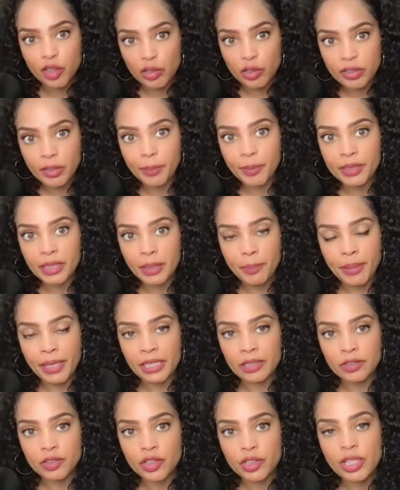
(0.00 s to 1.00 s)
shows up on a
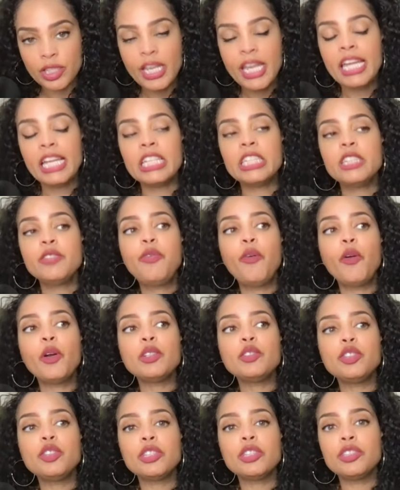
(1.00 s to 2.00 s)
bench, is
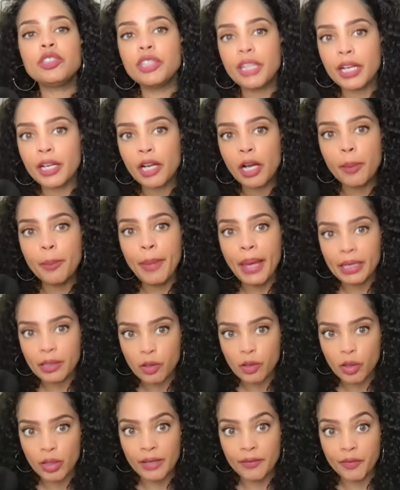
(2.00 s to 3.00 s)
forced to share her
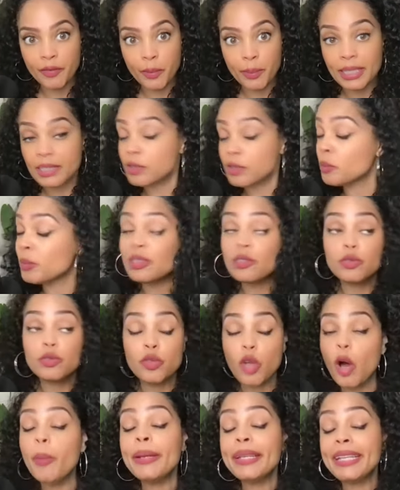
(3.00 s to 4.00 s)
medical information, which
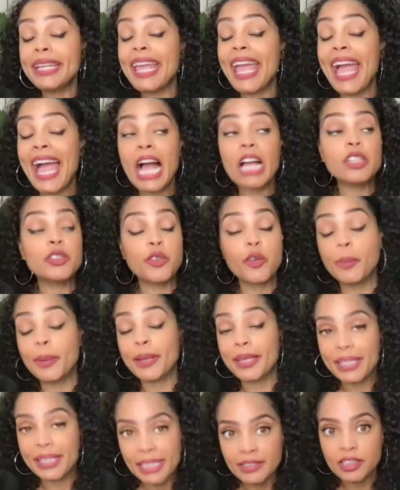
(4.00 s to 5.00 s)
nobody asked for,
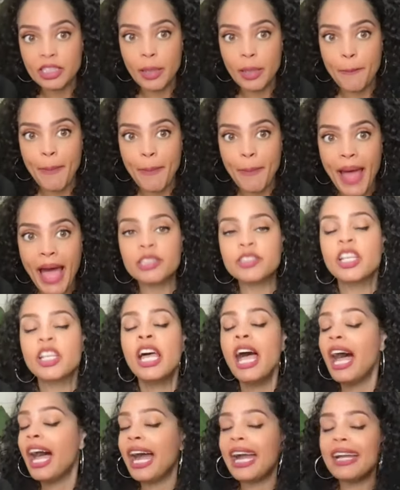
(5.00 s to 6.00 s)
but Kensington Palace,
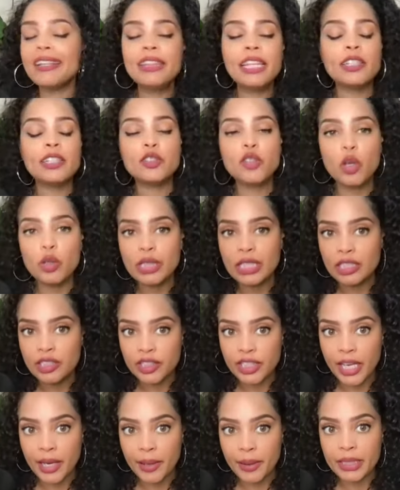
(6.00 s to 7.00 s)
I think, is only
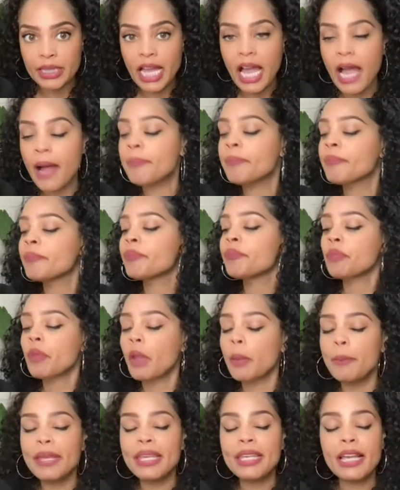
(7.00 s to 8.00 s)
sharing that
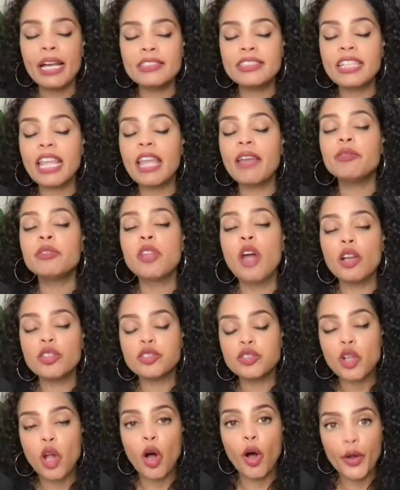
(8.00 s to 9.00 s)
because they have
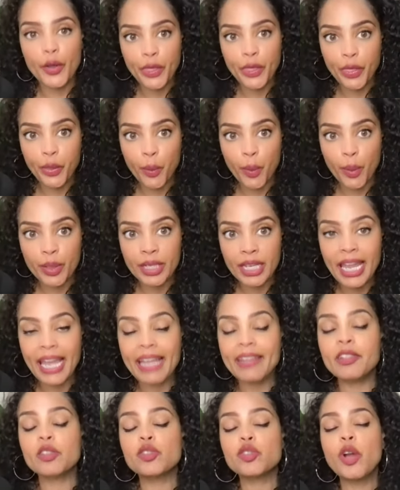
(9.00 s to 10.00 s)
lost all authority and
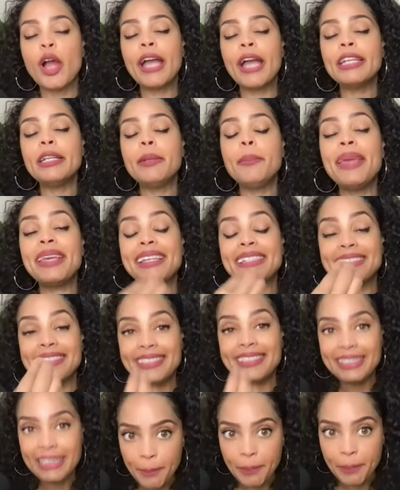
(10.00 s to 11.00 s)
they're trying to make a
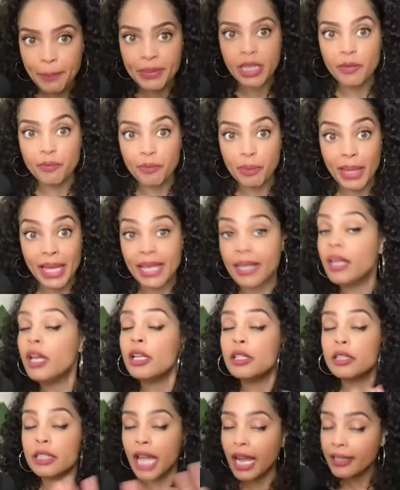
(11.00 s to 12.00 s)
sympathy play.
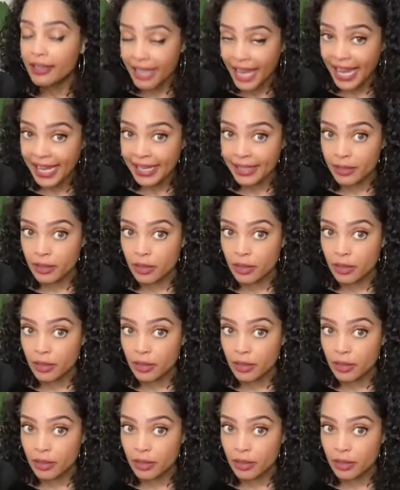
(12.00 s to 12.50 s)
Not Kate,